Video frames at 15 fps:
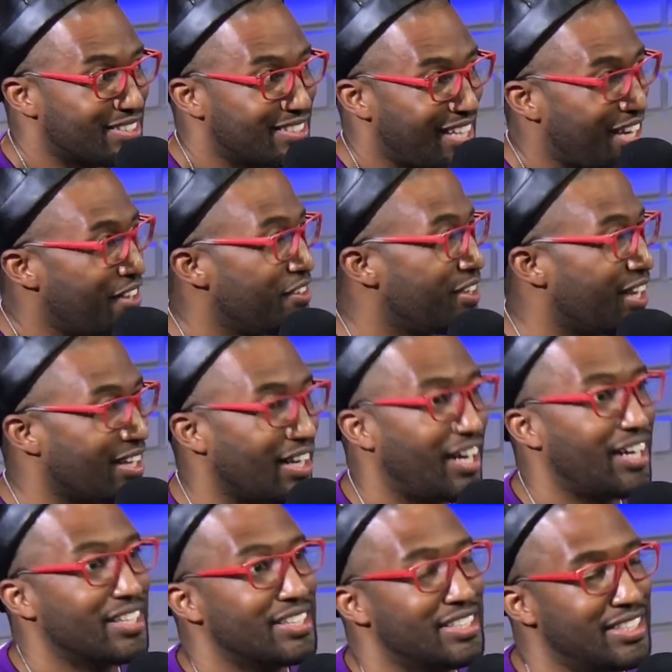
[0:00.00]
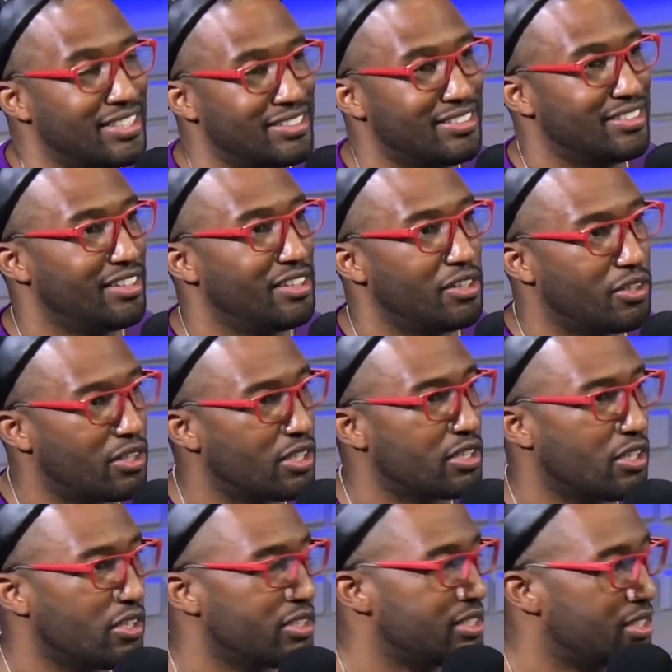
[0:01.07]
Now you got hockey and,
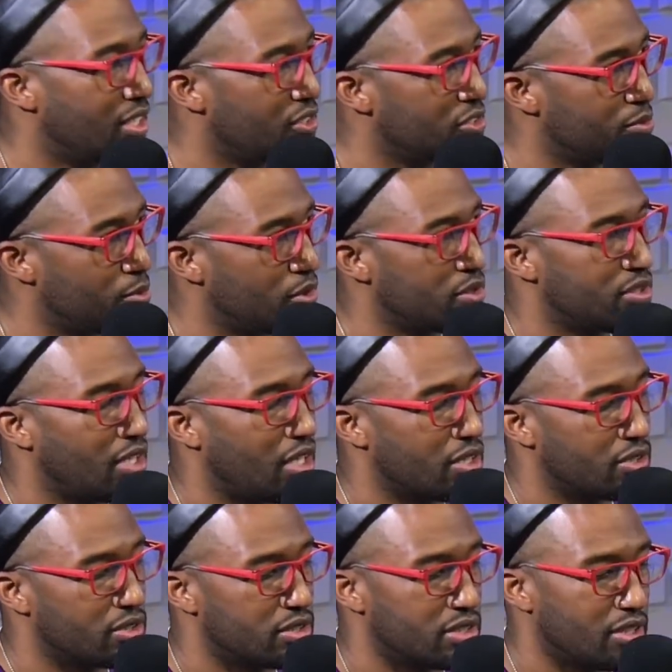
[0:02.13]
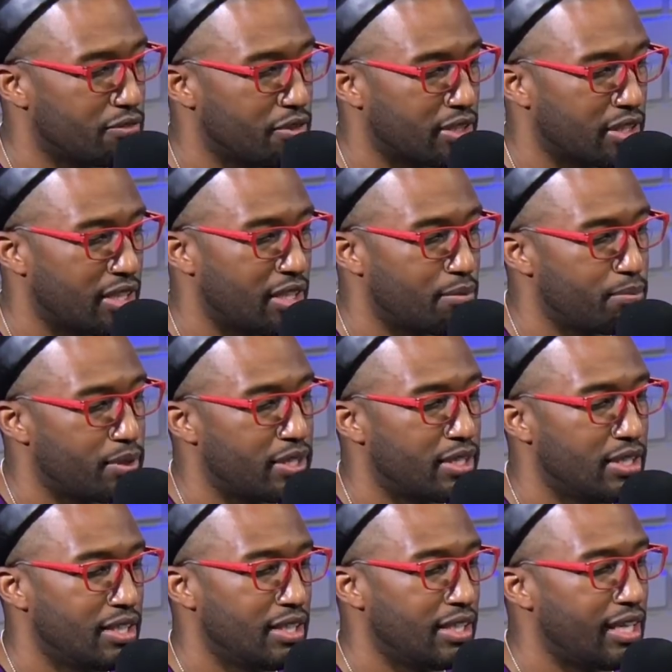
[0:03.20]
all these other sports, soccer and stuff like that. But
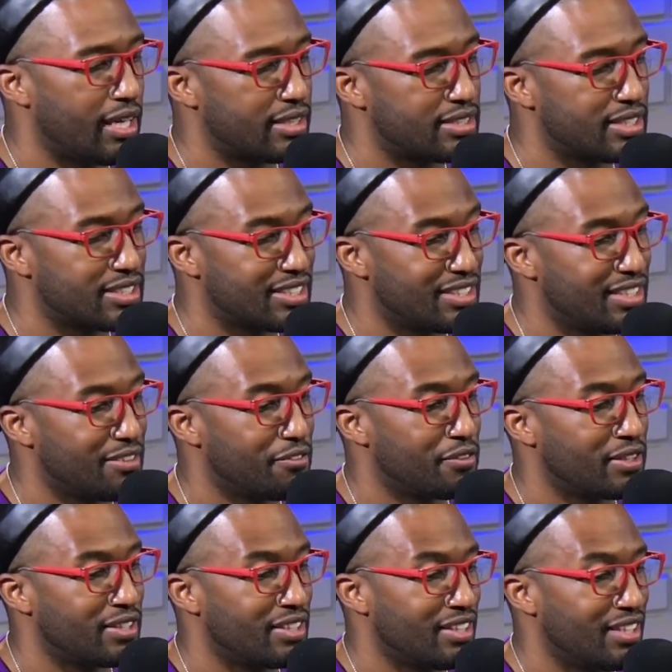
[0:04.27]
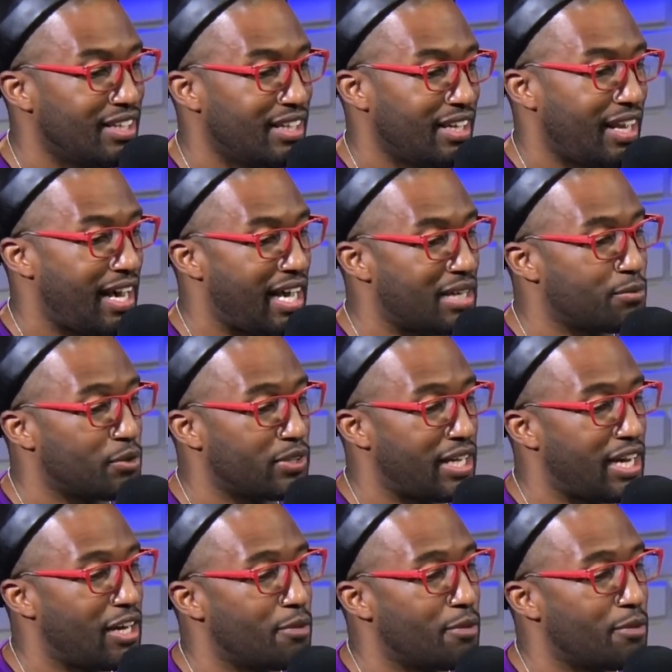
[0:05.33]
yeah, it's just a different animal now.